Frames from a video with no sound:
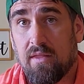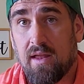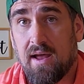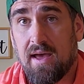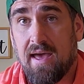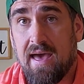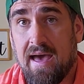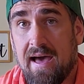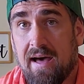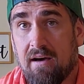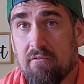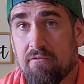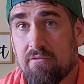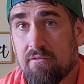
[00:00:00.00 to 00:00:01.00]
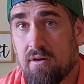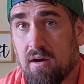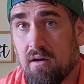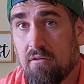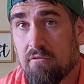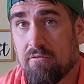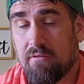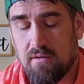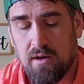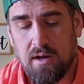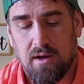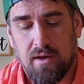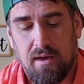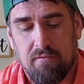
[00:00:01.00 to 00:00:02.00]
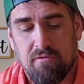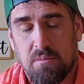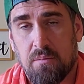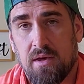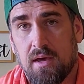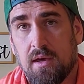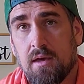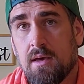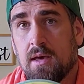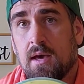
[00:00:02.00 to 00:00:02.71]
that I have of MVP,